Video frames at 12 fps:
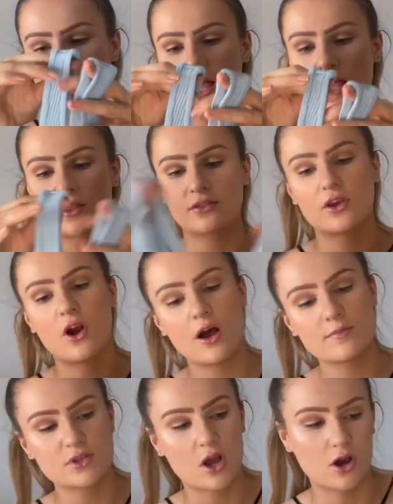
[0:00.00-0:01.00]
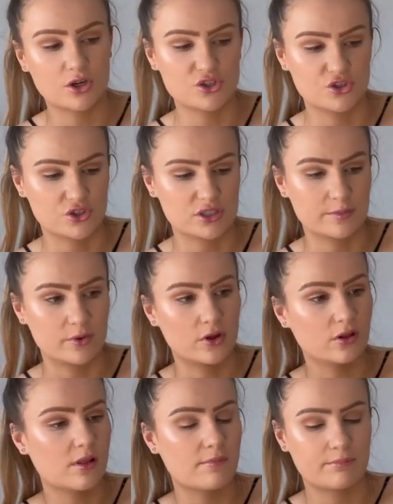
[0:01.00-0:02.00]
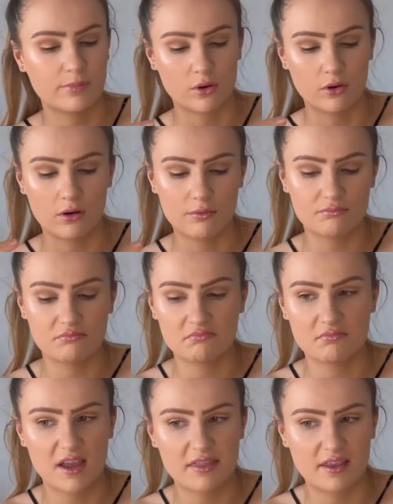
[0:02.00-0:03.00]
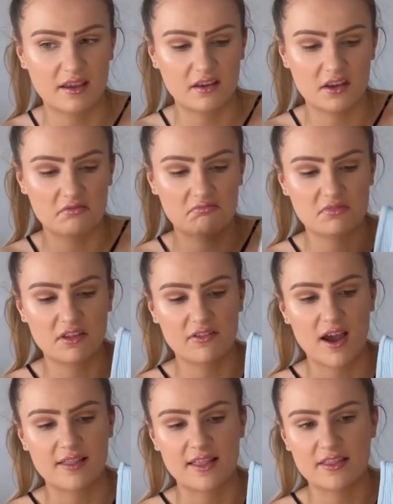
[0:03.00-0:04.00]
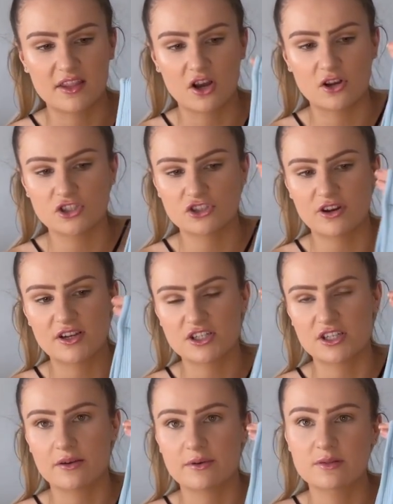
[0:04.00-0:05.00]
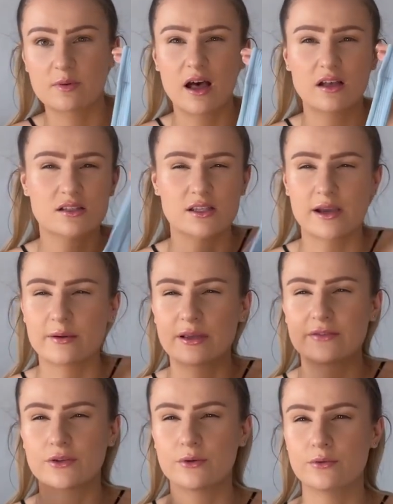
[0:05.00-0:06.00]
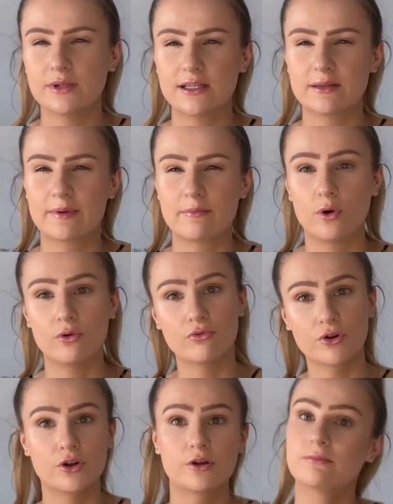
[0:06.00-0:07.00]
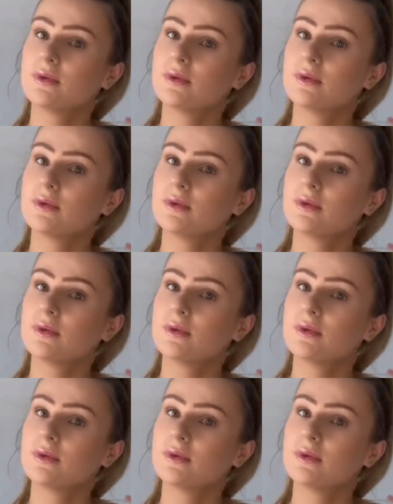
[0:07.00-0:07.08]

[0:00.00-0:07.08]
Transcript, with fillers: the arms aren't adjustable but i think they're fine like they are stretchy though as well so if you need a bit more room